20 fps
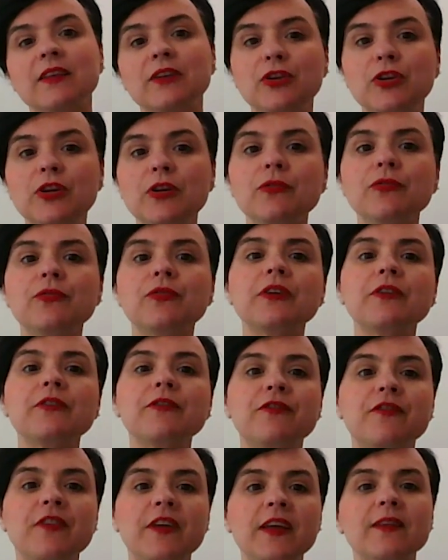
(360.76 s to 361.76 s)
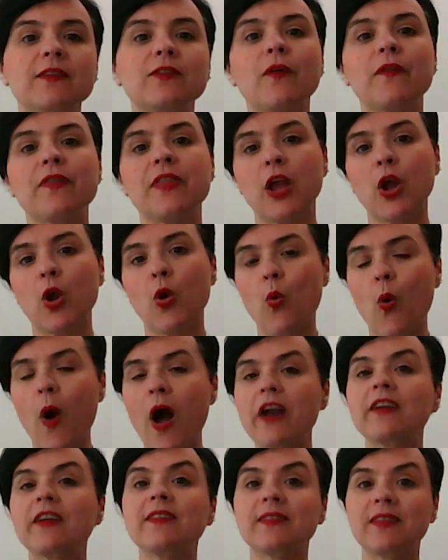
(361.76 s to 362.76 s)
the different phases of the
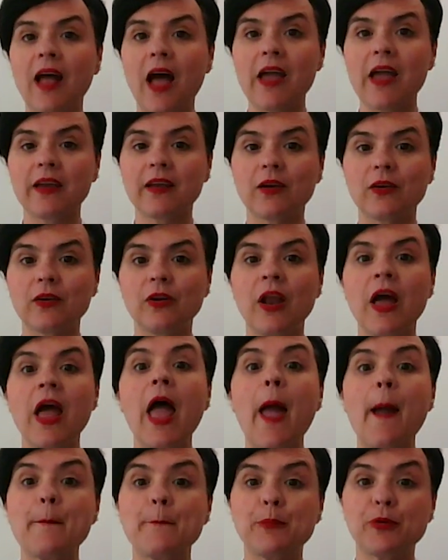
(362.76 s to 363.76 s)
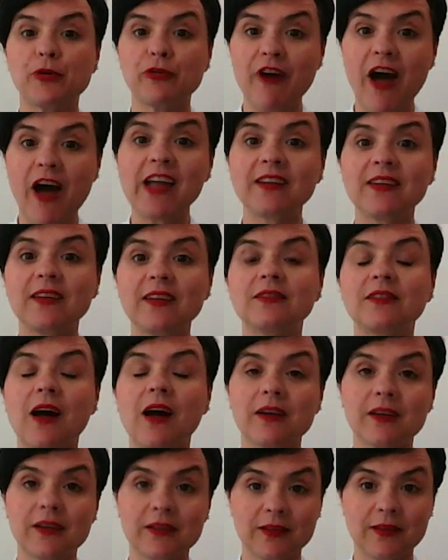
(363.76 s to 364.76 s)
inquiry cycle and providing
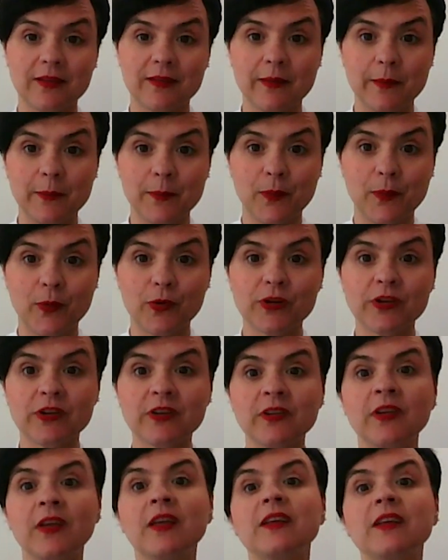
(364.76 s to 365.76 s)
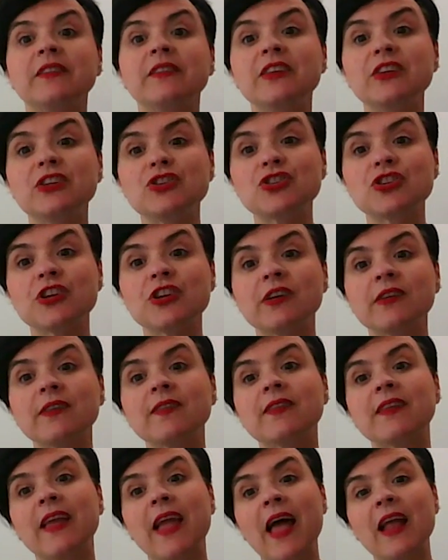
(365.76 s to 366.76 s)
targeted support,
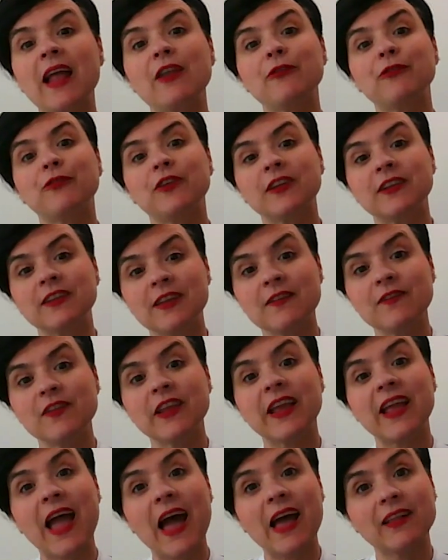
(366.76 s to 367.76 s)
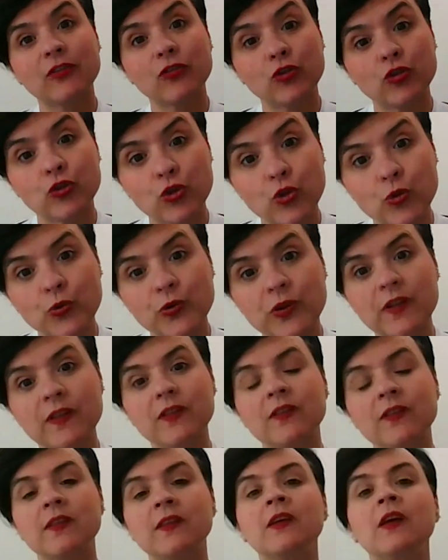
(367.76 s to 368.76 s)
teachers can effectively guide
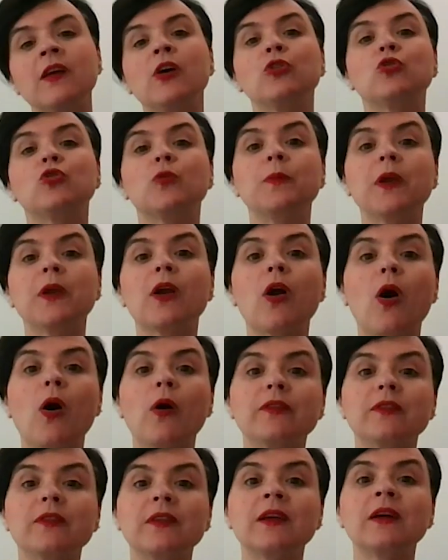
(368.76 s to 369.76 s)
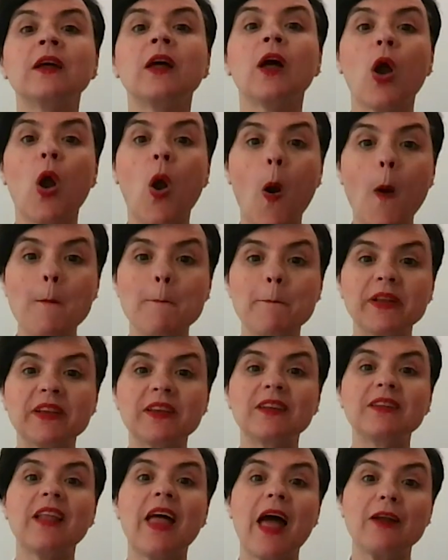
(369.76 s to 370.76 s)
students to become
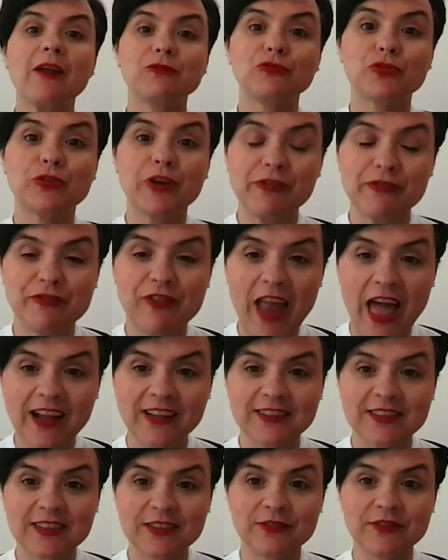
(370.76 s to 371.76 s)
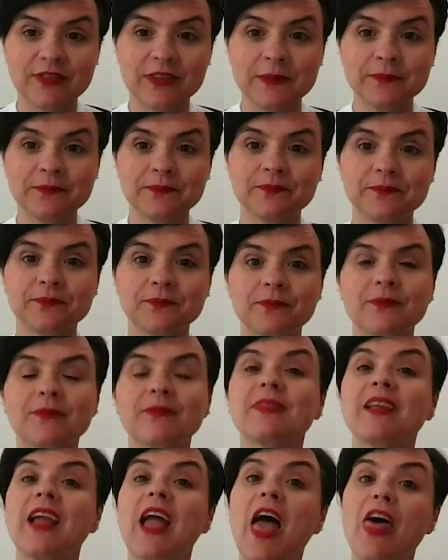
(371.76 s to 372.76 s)
competent and reflective.
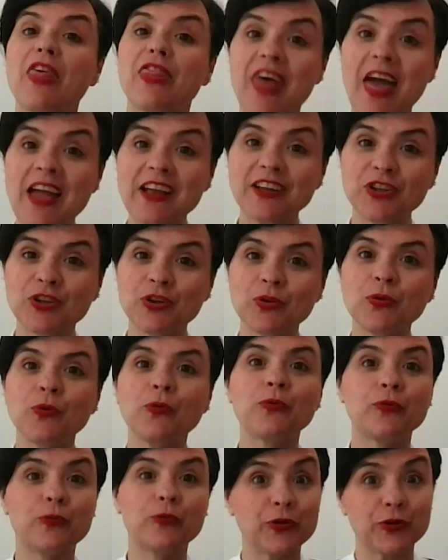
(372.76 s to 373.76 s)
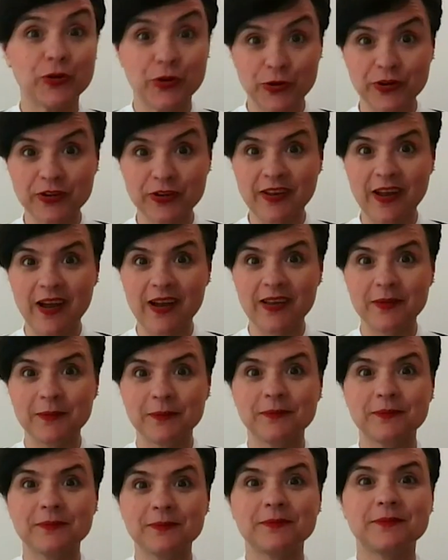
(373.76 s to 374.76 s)
Thank you for your
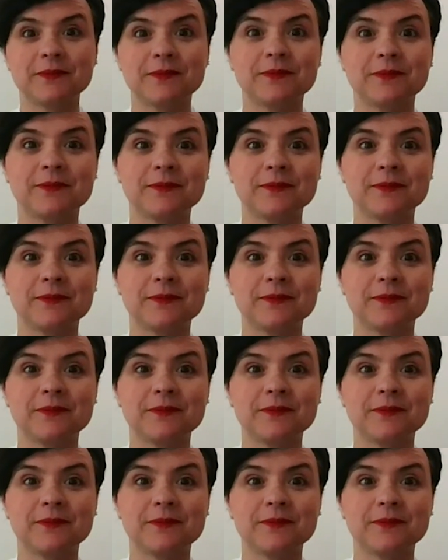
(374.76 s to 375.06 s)
time.